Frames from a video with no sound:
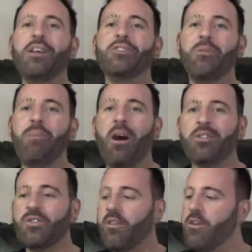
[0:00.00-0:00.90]
So in
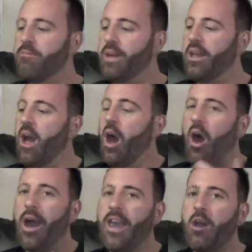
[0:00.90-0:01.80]
parts therapy,
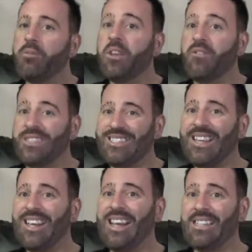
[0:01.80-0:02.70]
I help to
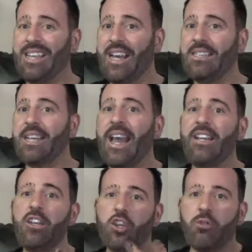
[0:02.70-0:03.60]
facilitate a
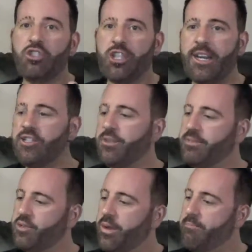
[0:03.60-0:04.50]
negotiation
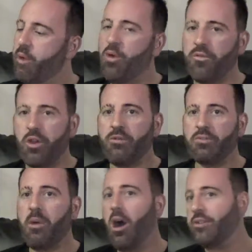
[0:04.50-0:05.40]
between both those
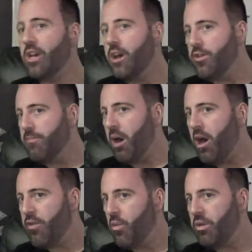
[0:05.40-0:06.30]
parts, the
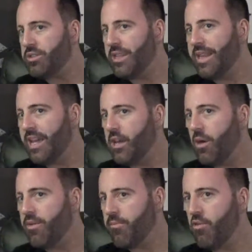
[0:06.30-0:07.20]
part that wants to let go
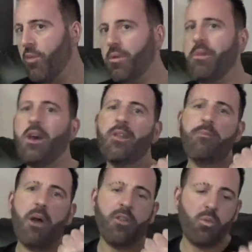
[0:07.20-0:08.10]
of the problem, the
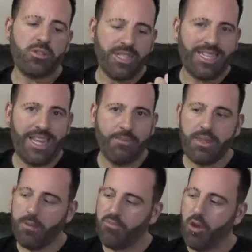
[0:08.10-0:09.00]
part that wants to keep
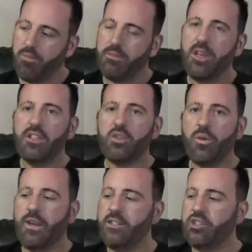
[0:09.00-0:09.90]
that problem, to
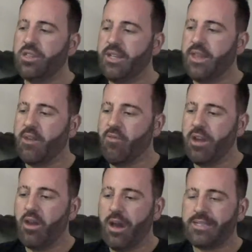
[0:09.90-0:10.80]
eventually they
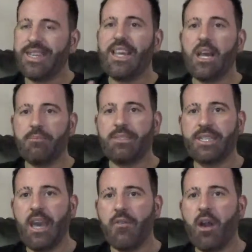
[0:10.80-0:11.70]
realize they can come
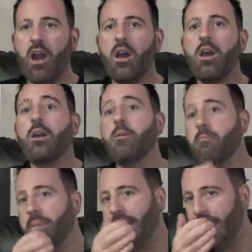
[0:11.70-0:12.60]
together,
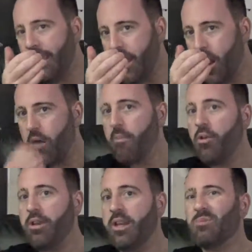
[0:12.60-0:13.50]
be
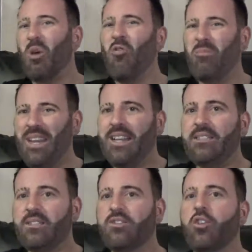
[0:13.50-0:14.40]
harmonious, both be
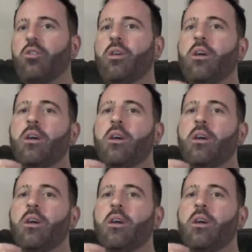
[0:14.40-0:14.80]
listened to,